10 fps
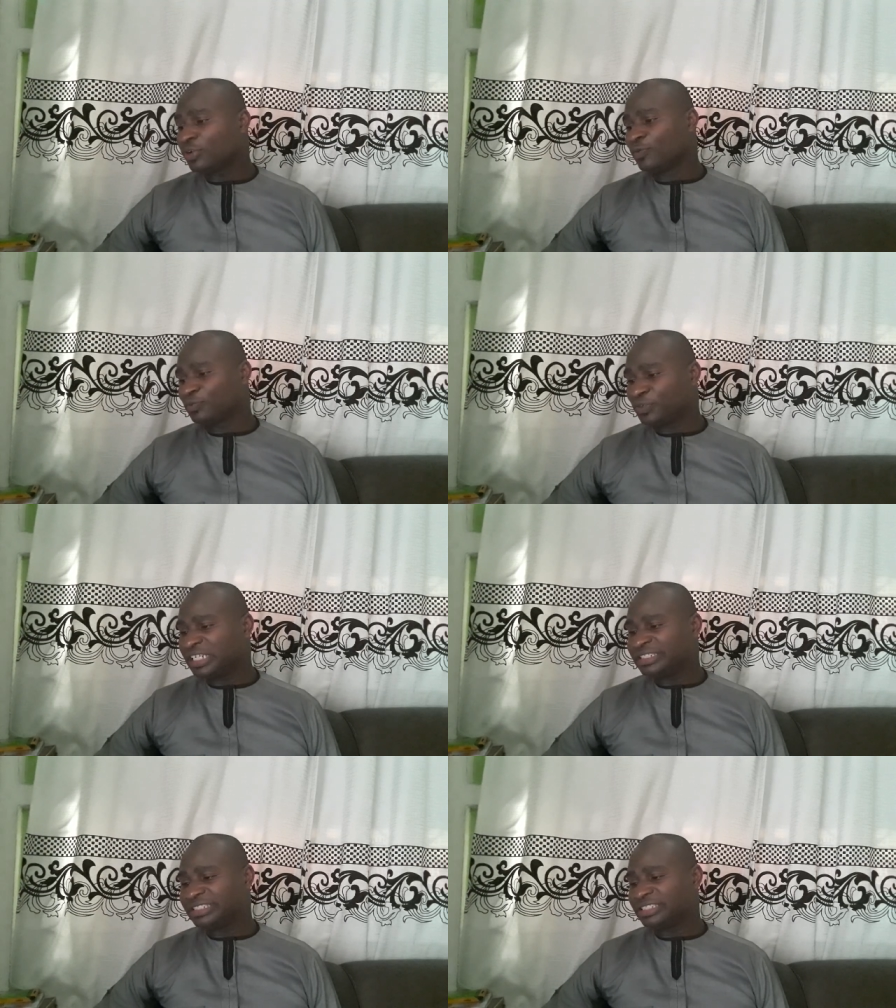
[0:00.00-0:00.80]

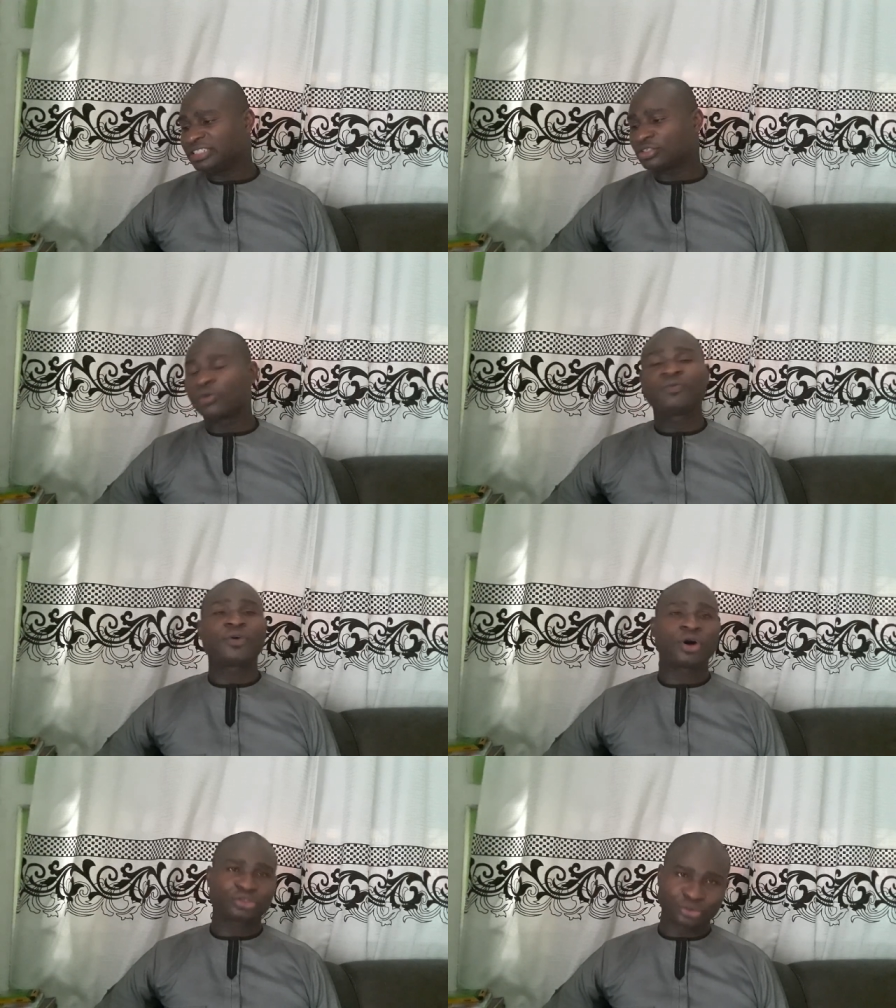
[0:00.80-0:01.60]
Free Digital
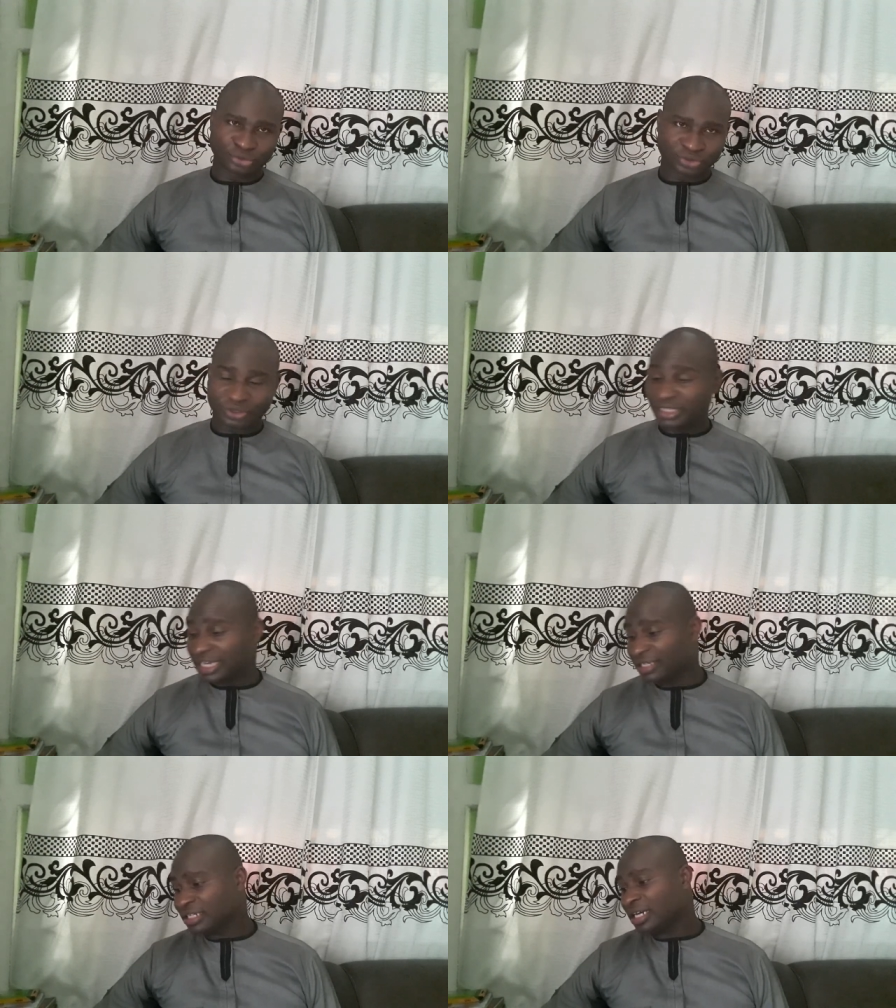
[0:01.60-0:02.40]
photos.
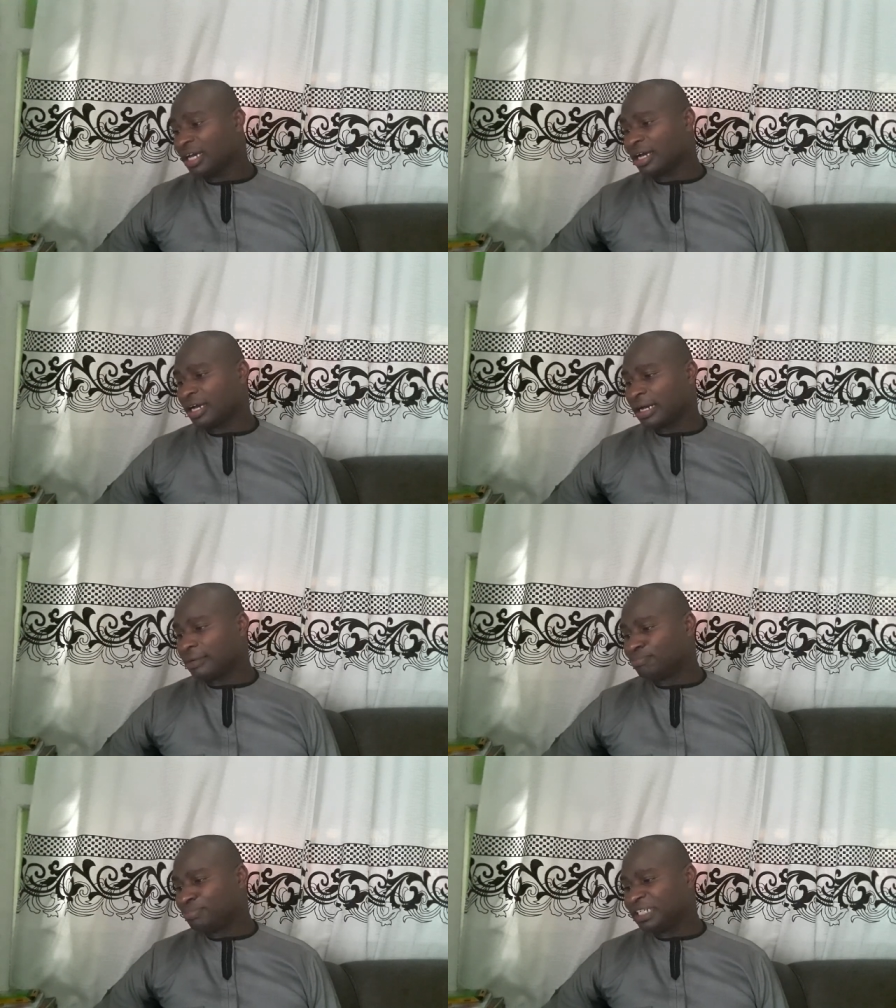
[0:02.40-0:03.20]
okay?
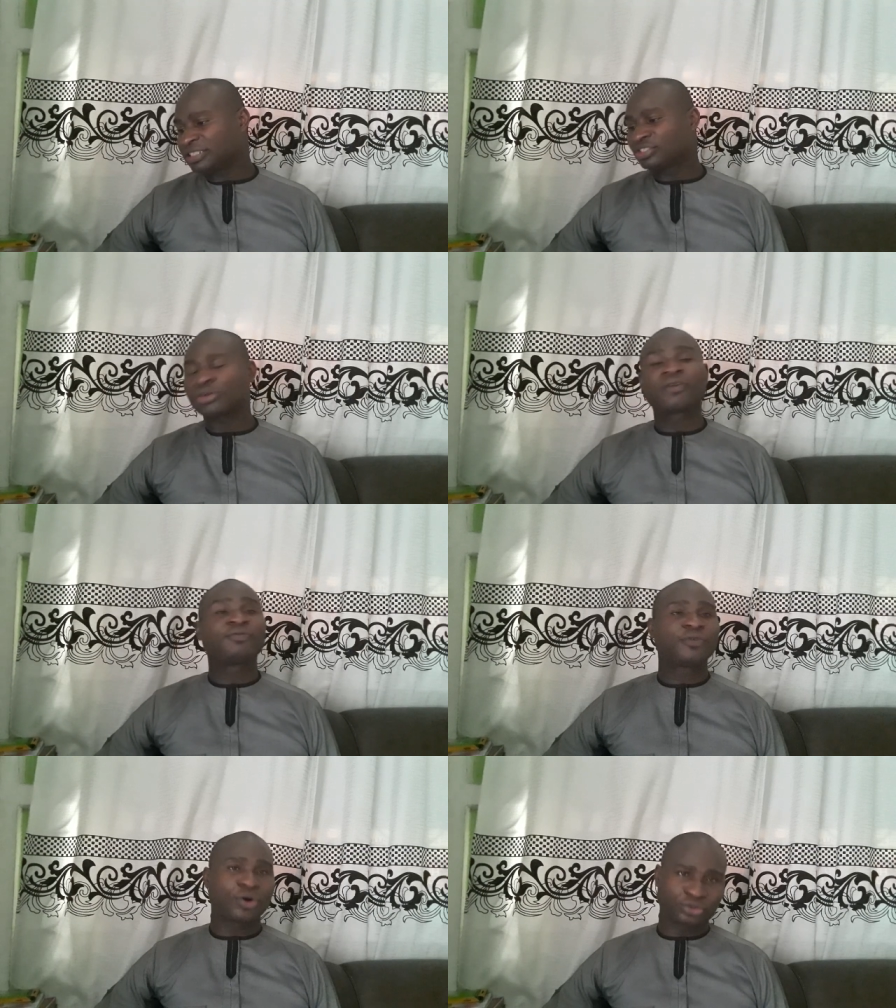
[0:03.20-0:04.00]
Uh, Big Stock
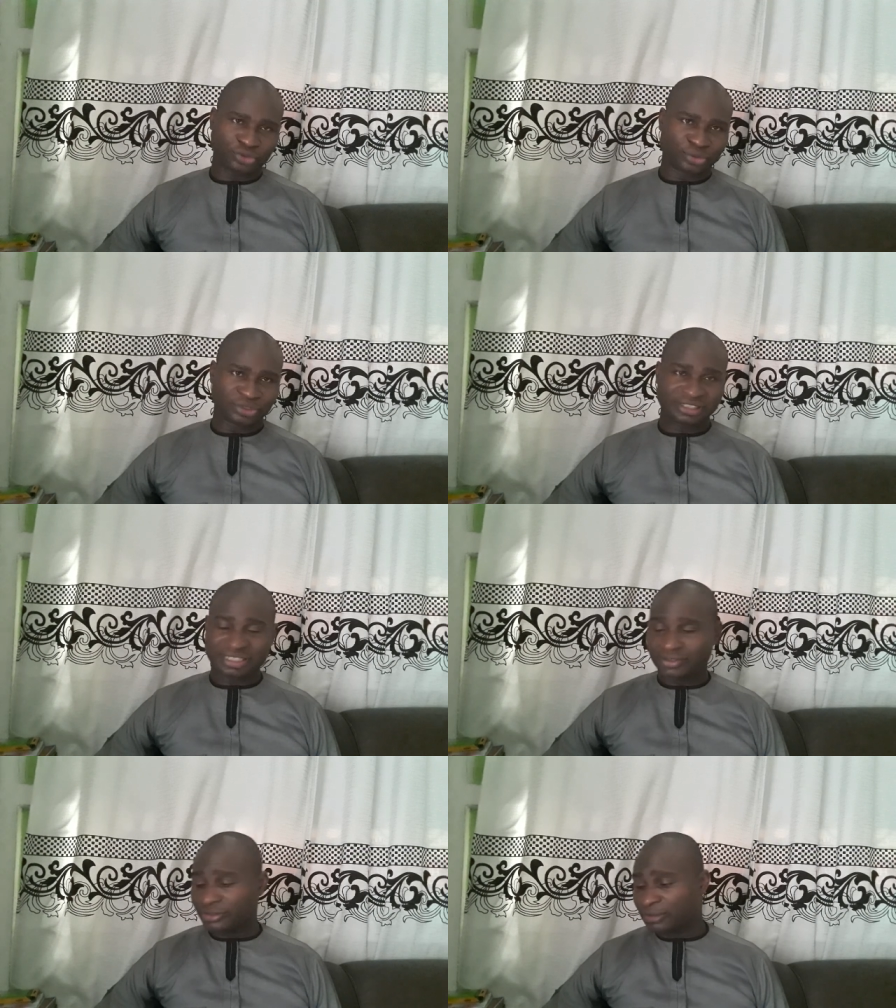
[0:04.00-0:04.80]
42, it's
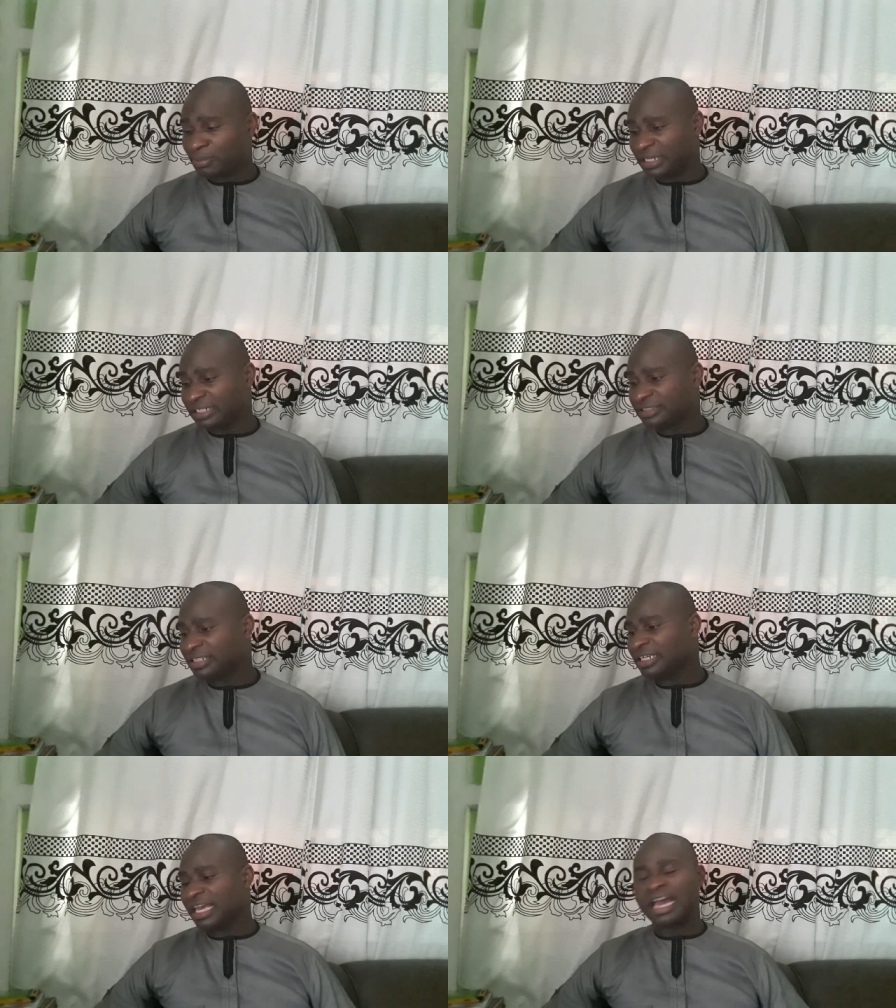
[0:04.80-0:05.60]
another place,
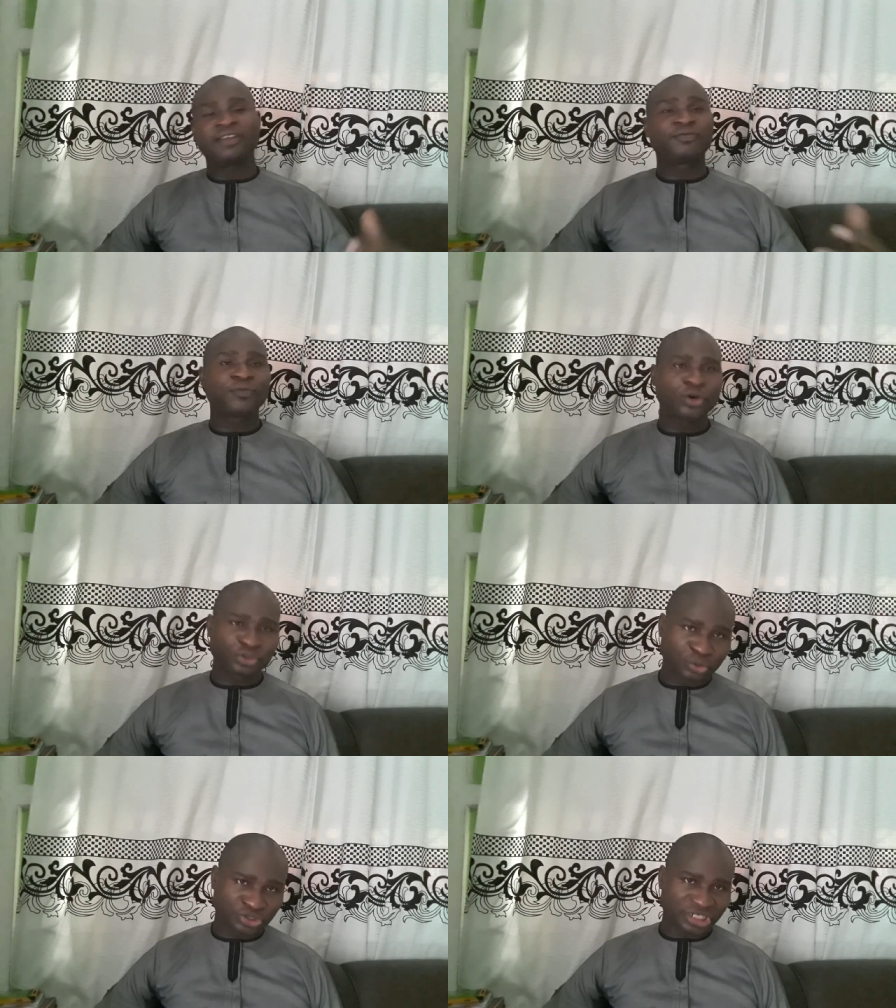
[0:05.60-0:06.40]
and
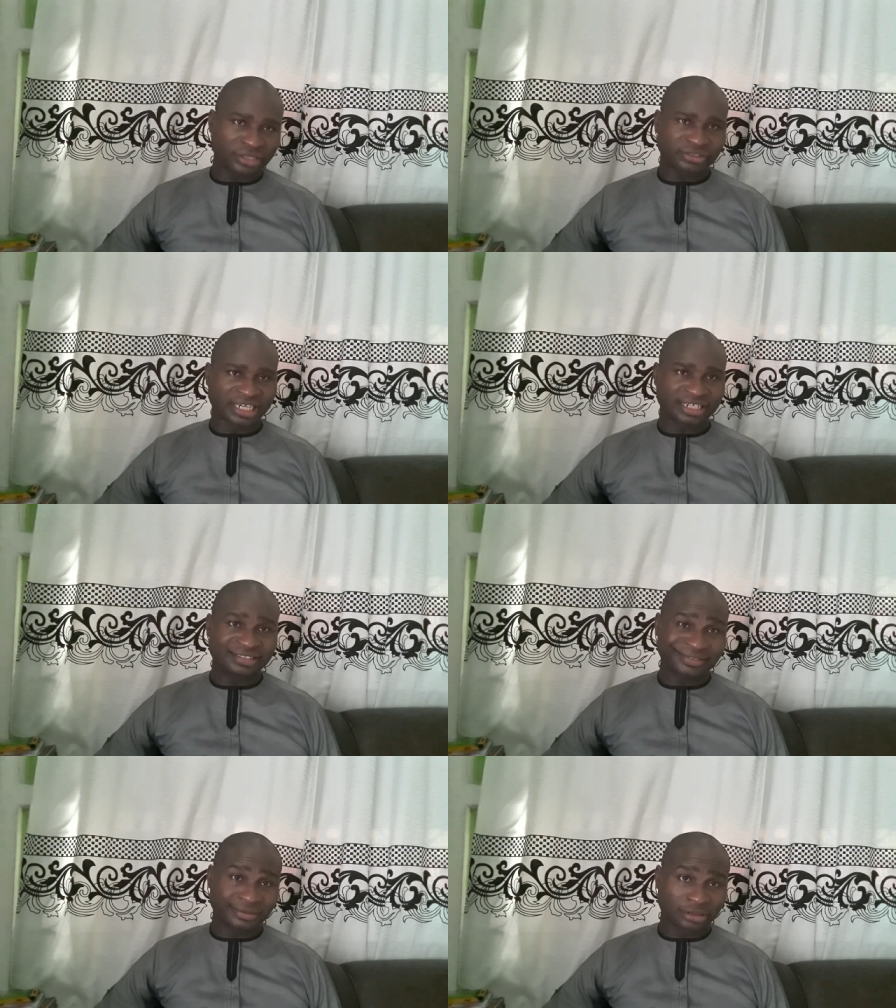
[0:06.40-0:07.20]
Photo Shelter
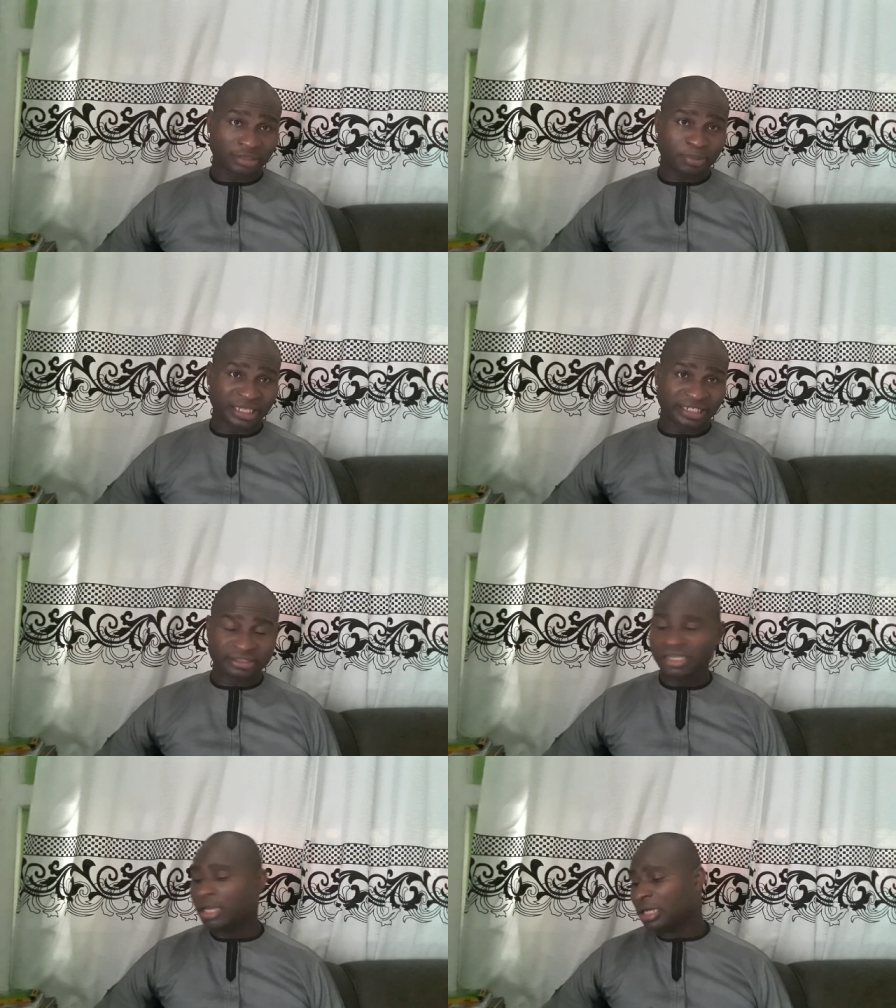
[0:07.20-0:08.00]
is another place.